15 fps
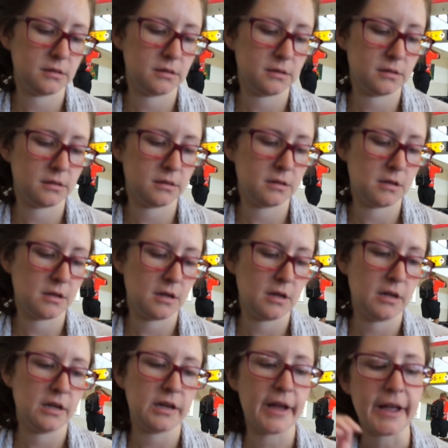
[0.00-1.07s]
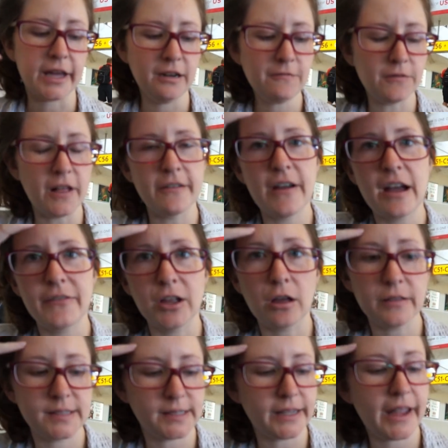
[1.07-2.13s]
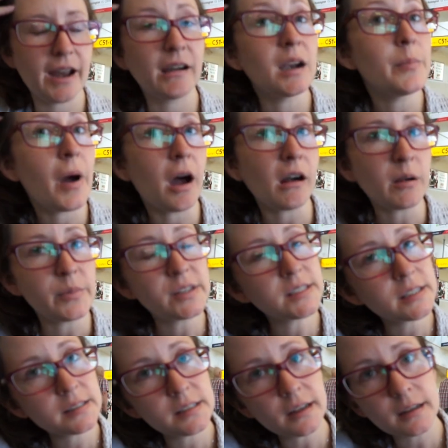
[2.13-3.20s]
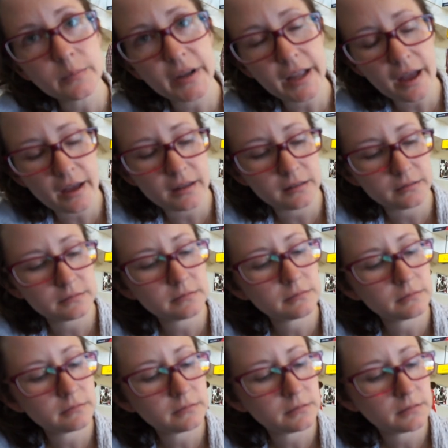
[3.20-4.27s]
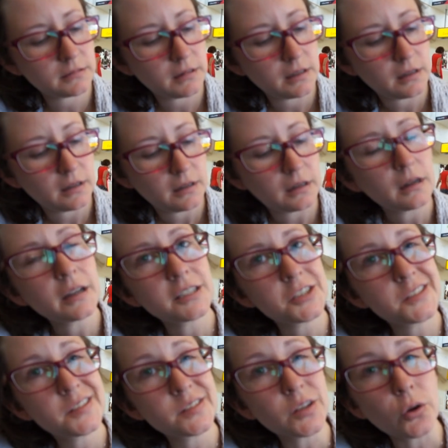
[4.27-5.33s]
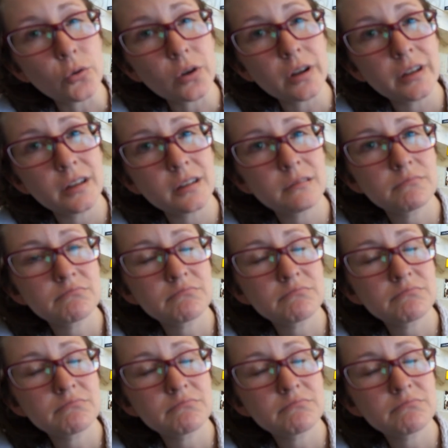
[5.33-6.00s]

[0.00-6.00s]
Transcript: I kind of love having all this Harry Potter music stuck in my head. It's just so good.